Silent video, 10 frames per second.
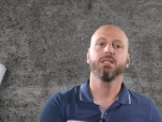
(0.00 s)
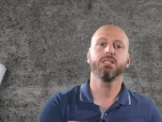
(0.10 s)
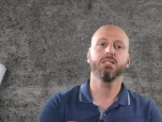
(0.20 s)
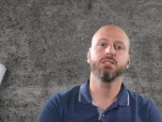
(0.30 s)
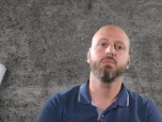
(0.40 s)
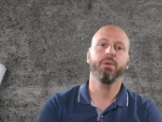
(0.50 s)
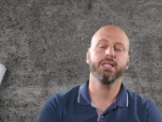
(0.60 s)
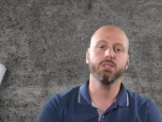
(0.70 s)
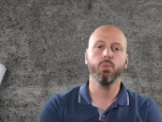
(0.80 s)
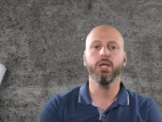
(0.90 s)
This is the
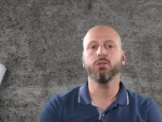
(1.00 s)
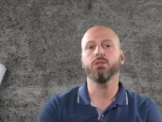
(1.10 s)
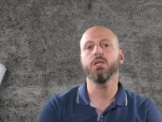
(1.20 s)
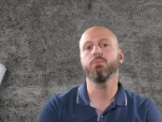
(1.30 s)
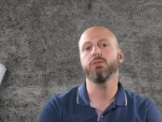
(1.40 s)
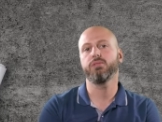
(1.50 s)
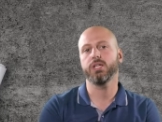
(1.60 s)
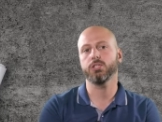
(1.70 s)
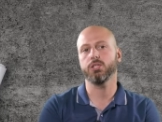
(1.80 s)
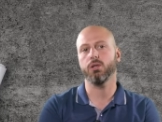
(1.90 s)
best way to keep
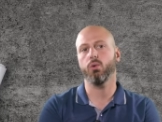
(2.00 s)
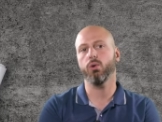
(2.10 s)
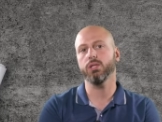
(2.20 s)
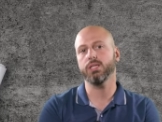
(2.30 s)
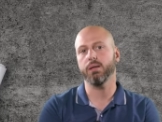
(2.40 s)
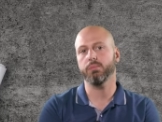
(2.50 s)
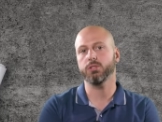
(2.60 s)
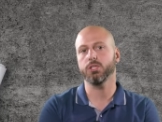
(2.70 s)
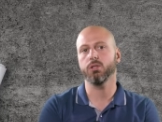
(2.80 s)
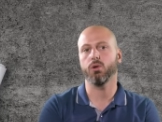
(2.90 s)
differential oil
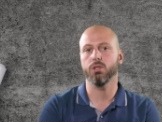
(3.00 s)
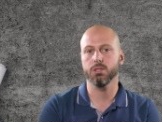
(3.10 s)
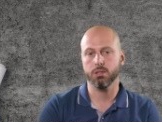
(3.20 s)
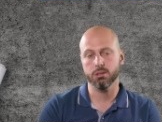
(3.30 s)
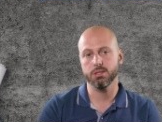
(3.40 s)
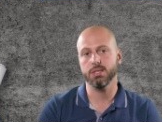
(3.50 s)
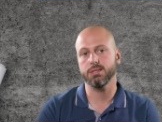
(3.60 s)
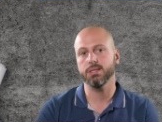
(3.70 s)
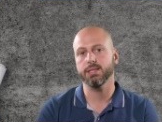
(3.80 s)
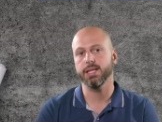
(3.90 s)
temperature on the
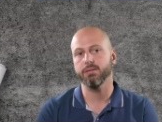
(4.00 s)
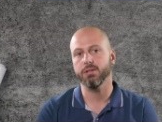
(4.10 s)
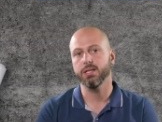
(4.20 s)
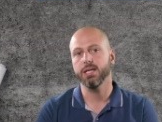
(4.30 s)
consistent level.